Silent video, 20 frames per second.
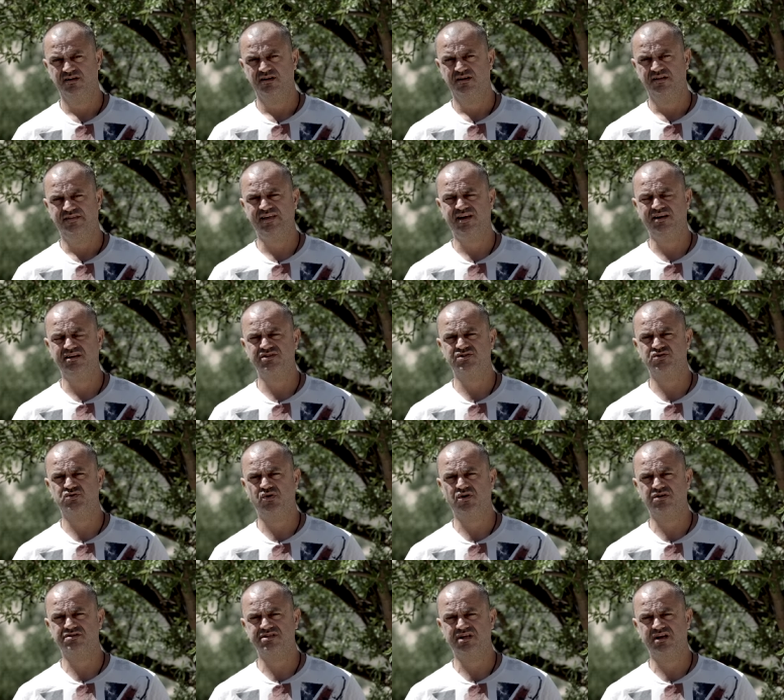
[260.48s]
There is
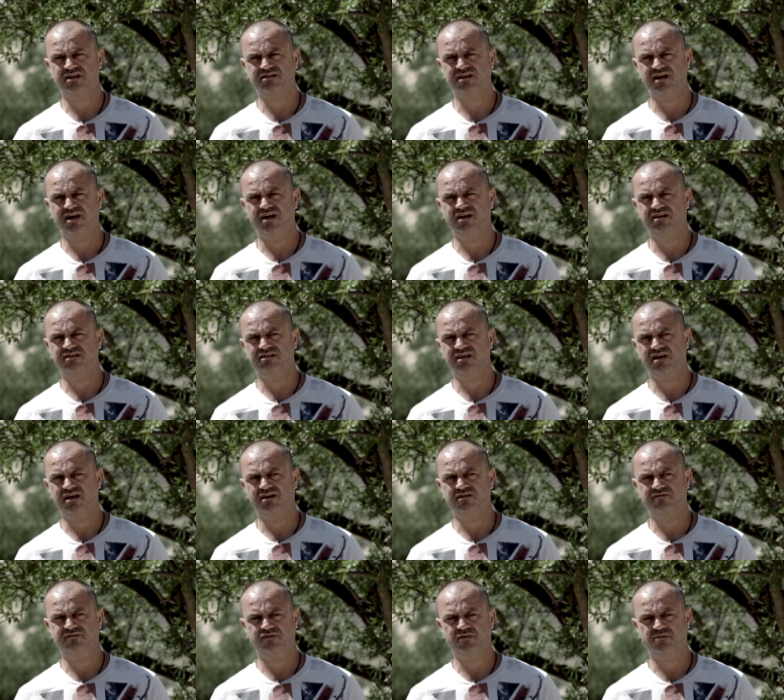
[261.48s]
dogs that I
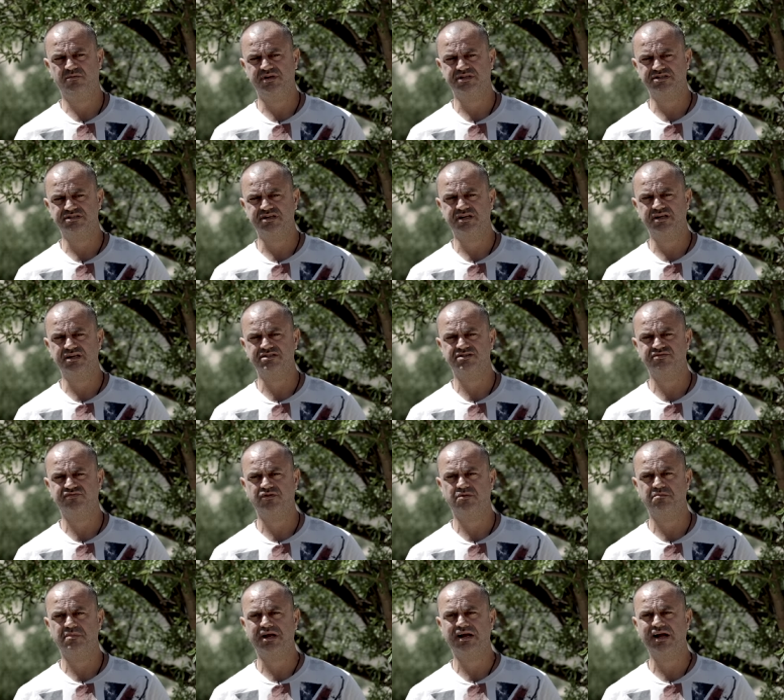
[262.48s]
take from the streets,
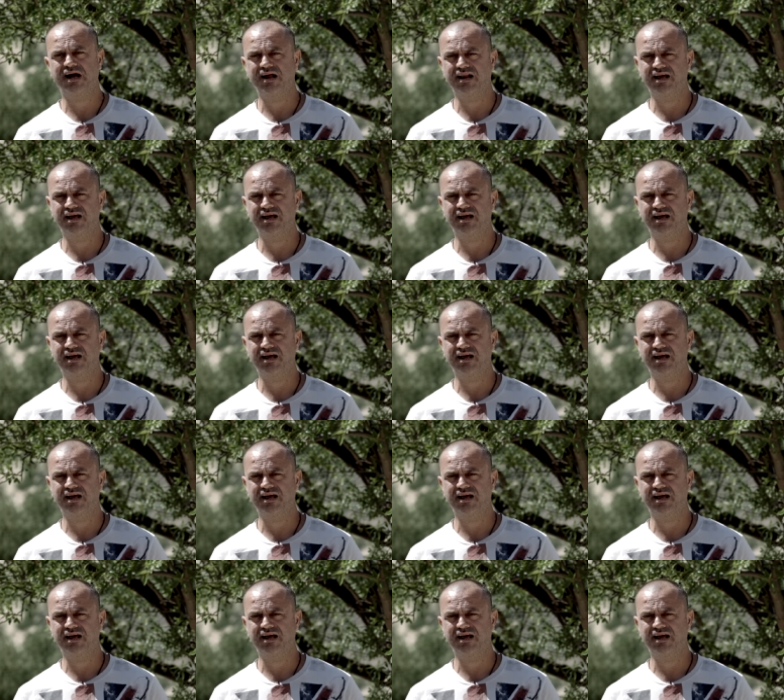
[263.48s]
from a car